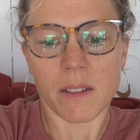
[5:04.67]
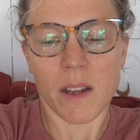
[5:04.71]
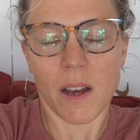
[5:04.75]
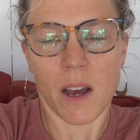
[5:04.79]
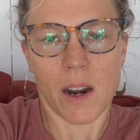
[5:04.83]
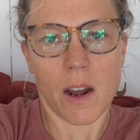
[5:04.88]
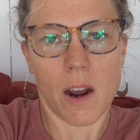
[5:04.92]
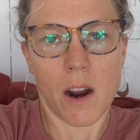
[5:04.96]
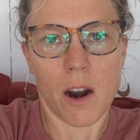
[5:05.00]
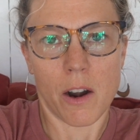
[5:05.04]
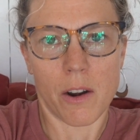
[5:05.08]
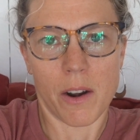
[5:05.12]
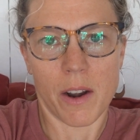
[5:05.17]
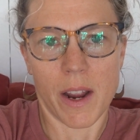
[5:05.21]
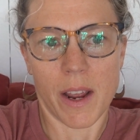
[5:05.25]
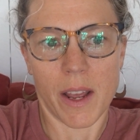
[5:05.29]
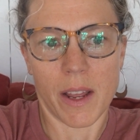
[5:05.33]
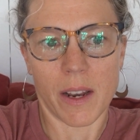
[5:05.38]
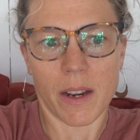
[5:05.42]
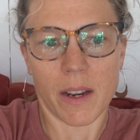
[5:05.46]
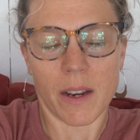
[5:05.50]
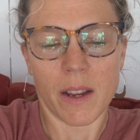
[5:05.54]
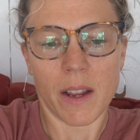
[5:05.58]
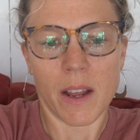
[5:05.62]
not a heart
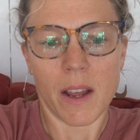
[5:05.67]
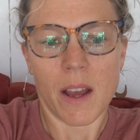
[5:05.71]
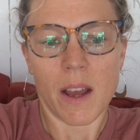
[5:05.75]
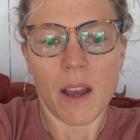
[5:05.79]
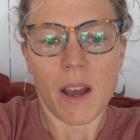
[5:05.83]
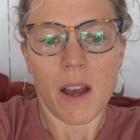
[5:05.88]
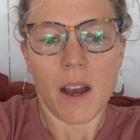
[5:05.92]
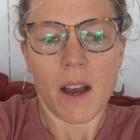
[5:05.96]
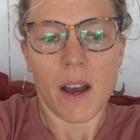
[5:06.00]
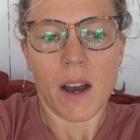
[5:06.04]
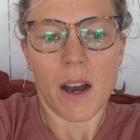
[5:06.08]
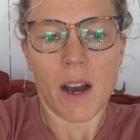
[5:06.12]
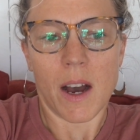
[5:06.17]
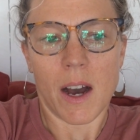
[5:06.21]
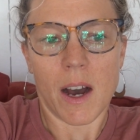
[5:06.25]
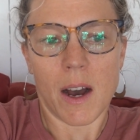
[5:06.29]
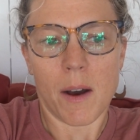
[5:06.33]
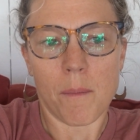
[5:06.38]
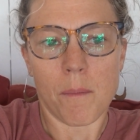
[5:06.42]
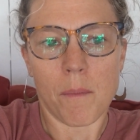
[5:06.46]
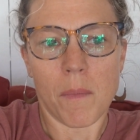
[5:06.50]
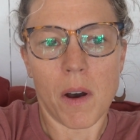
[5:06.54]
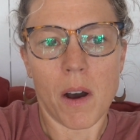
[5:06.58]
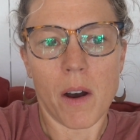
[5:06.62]
rate.
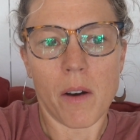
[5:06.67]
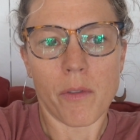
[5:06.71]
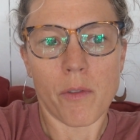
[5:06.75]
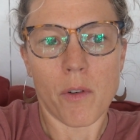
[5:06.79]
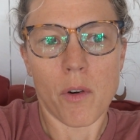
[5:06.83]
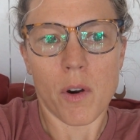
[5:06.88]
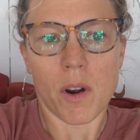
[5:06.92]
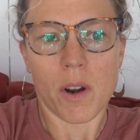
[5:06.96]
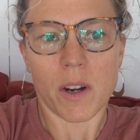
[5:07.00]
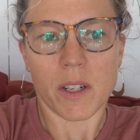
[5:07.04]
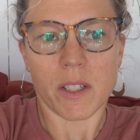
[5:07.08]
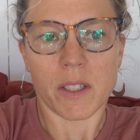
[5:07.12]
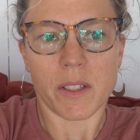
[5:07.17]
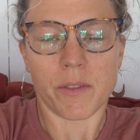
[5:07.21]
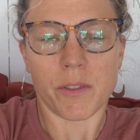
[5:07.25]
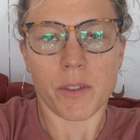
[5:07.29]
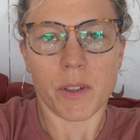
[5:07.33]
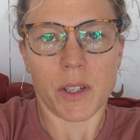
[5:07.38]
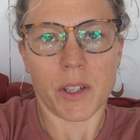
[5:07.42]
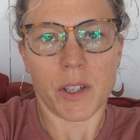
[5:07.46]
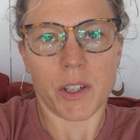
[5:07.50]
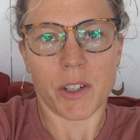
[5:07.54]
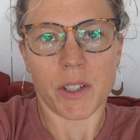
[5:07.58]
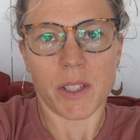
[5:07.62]
Of course, if you
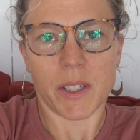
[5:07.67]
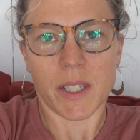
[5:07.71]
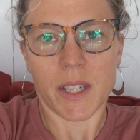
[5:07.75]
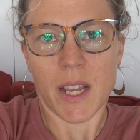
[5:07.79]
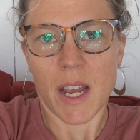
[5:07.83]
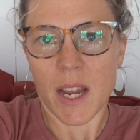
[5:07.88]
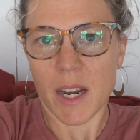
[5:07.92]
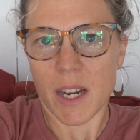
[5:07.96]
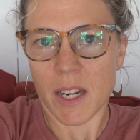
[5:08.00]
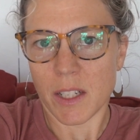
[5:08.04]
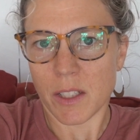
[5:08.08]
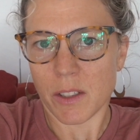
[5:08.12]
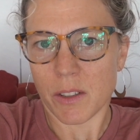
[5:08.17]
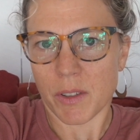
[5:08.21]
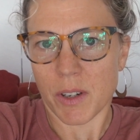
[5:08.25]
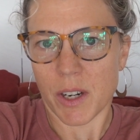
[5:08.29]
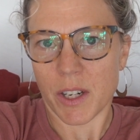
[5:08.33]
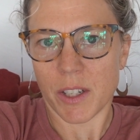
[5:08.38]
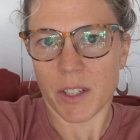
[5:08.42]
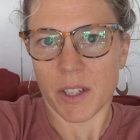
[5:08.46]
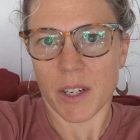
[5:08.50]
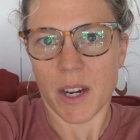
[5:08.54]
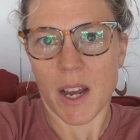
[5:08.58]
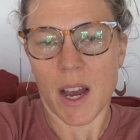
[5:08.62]
increase cadence, right,
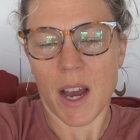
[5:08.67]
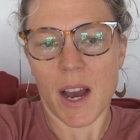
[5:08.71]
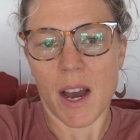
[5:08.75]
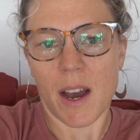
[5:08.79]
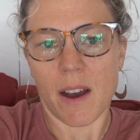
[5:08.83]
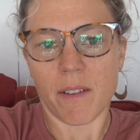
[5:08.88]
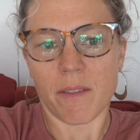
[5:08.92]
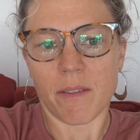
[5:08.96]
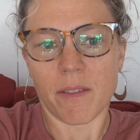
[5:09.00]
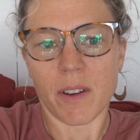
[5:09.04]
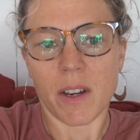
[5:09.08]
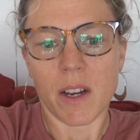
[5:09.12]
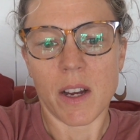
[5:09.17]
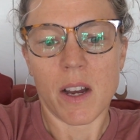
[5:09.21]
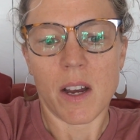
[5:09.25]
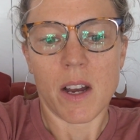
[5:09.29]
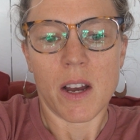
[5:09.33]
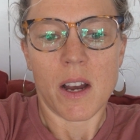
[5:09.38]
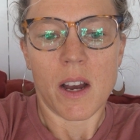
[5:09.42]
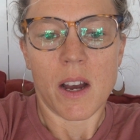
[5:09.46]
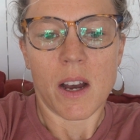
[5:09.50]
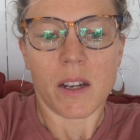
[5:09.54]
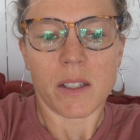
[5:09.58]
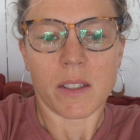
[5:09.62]
you're going to have
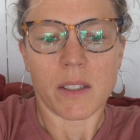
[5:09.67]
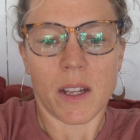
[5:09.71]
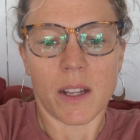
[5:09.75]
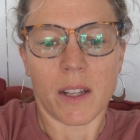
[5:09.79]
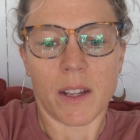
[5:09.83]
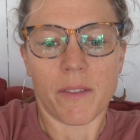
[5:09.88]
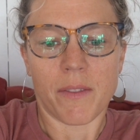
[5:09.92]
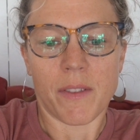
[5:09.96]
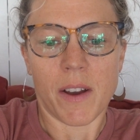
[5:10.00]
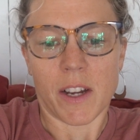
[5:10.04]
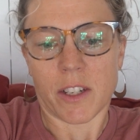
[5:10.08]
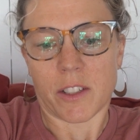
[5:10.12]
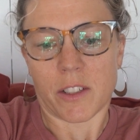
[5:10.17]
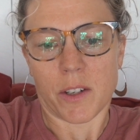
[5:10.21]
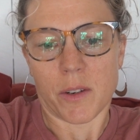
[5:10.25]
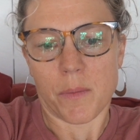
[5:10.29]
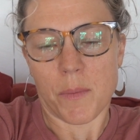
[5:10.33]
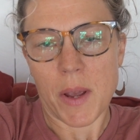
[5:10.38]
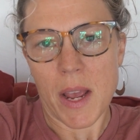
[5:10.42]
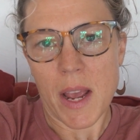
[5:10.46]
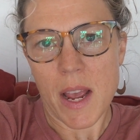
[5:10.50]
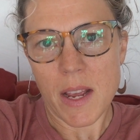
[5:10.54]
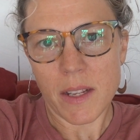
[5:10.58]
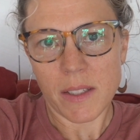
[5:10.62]
slightly faster
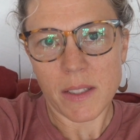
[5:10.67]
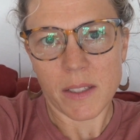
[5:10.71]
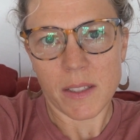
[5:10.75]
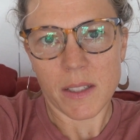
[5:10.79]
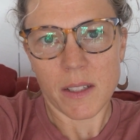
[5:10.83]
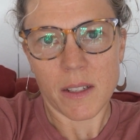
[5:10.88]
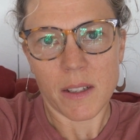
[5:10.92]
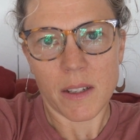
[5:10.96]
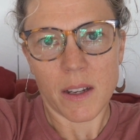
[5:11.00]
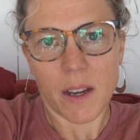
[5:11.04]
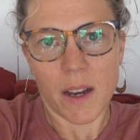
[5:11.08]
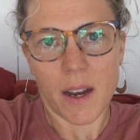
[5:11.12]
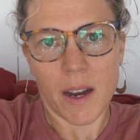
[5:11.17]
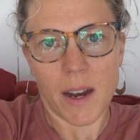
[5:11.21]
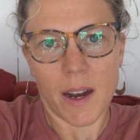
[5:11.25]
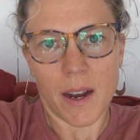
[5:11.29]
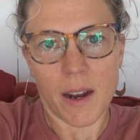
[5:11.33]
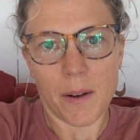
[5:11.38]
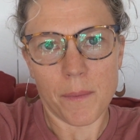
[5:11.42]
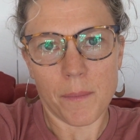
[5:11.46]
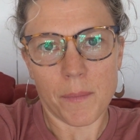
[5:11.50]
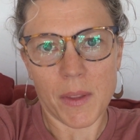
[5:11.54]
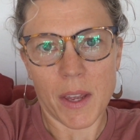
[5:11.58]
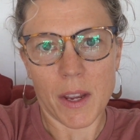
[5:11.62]
pace.
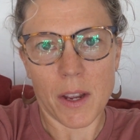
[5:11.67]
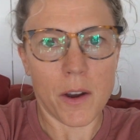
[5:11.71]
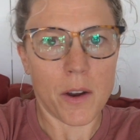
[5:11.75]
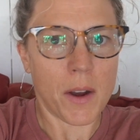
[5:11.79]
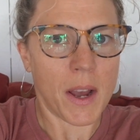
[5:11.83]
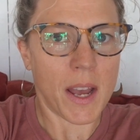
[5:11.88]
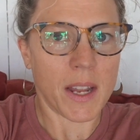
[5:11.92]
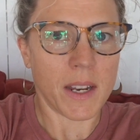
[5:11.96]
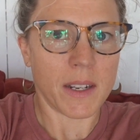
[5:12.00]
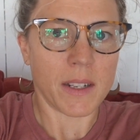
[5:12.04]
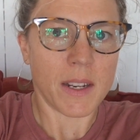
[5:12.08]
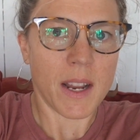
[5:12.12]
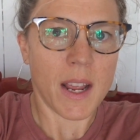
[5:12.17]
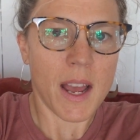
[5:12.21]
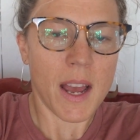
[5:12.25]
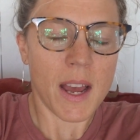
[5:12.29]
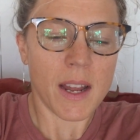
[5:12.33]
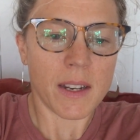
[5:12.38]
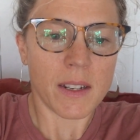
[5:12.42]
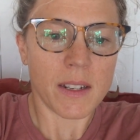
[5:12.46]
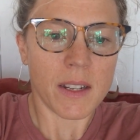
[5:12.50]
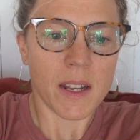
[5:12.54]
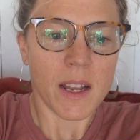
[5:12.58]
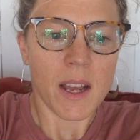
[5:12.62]
They go hand in
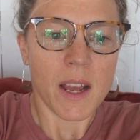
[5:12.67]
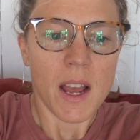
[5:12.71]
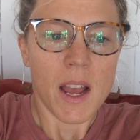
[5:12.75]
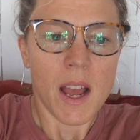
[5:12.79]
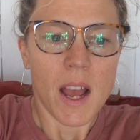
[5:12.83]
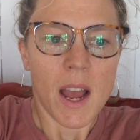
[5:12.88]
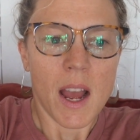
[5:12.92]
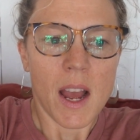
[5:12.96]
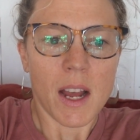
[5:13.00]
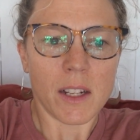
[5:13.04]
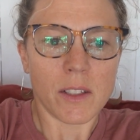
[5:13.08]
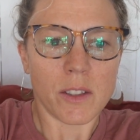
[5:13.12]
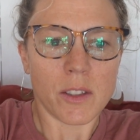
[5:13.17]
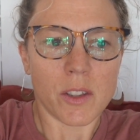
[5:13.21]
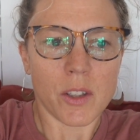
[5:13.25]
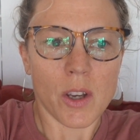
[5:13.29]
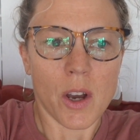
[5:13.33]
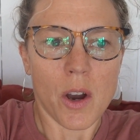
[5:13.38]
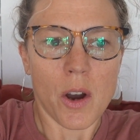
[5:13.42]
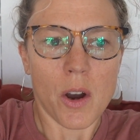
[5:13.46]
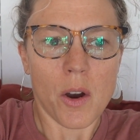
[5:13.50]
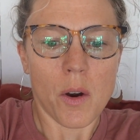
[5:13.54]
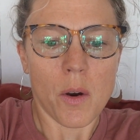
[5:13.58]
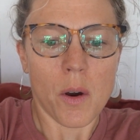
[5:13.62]
hand. And
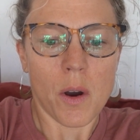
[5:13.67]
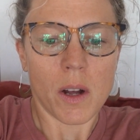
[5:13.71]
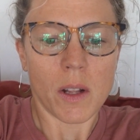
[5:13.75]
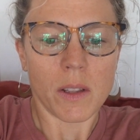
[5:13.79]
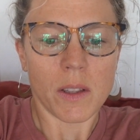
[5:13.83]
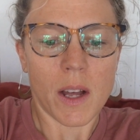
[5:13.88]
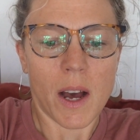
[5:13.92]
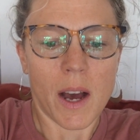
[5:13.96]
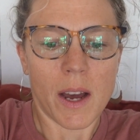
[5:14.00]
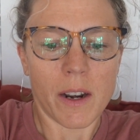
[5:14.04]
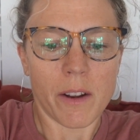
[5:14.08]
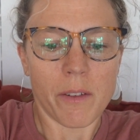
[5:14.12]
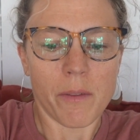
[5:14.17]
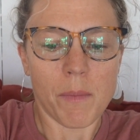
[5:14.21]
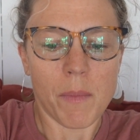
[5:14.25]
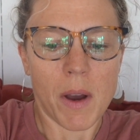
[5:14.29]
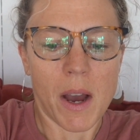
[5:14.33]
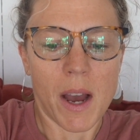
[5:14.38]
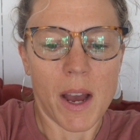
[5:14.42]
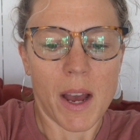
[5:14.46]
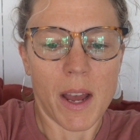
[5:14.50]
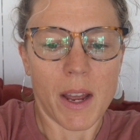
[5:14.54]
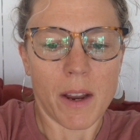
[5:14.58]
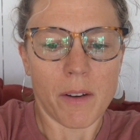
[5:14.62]
so a lot of
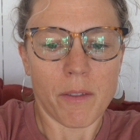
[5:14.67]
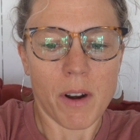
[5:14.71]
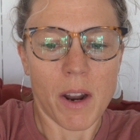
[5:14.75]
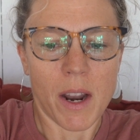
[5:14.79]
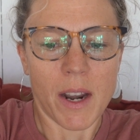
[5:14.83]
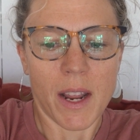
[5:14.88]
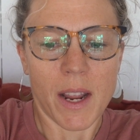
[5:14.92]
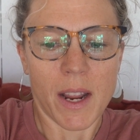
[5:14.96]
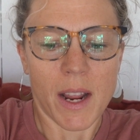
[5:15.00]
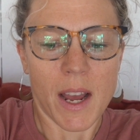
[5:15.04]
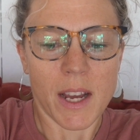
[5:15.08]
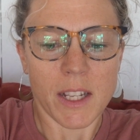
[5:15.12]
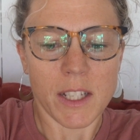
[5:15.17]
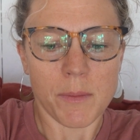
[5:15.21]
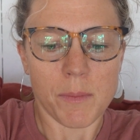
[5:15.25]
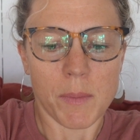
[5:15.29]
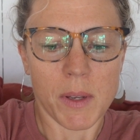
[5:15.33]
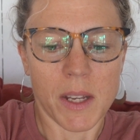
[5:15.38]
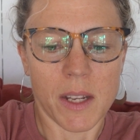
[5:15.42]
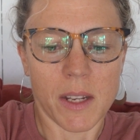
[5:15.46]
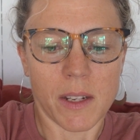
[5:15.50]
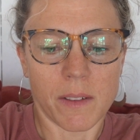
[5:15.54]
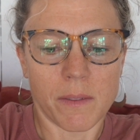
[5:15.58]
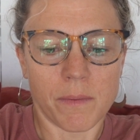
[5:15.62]
my running has
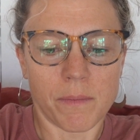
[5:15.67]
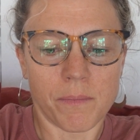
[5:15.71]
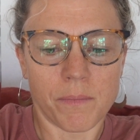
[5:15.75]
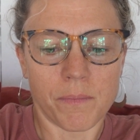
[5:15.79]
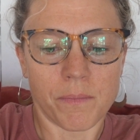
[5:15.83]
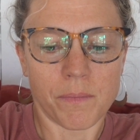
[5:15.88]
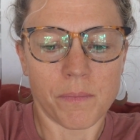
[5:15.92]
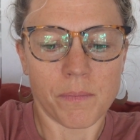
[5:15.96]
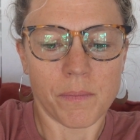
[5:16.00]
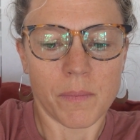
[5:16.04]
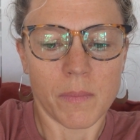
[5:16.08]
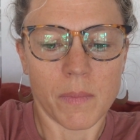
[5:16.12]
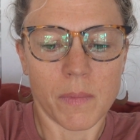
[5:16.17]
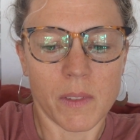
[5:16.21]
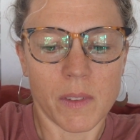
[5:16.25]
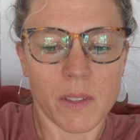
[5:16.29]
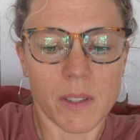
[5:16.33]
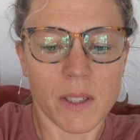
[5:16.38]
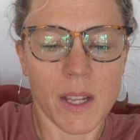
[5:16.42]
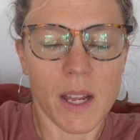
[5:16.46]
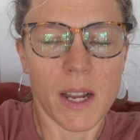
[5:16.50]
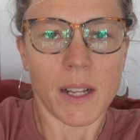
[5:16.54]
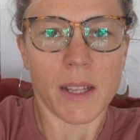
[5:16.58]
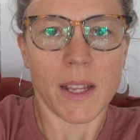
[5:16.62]
been
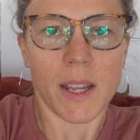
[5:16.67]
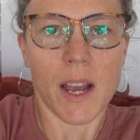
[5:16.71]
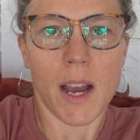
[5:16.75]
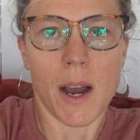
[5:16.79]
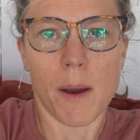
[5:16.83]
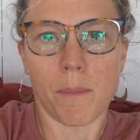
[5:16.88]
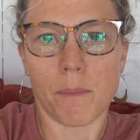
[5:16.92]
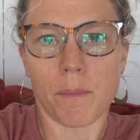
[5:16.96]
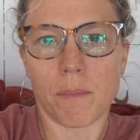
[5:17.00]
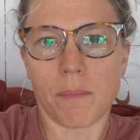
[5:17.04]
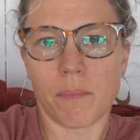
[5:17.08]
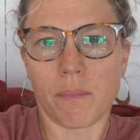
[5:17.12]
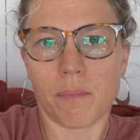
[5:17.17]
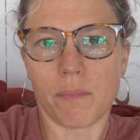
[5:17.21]
slightly up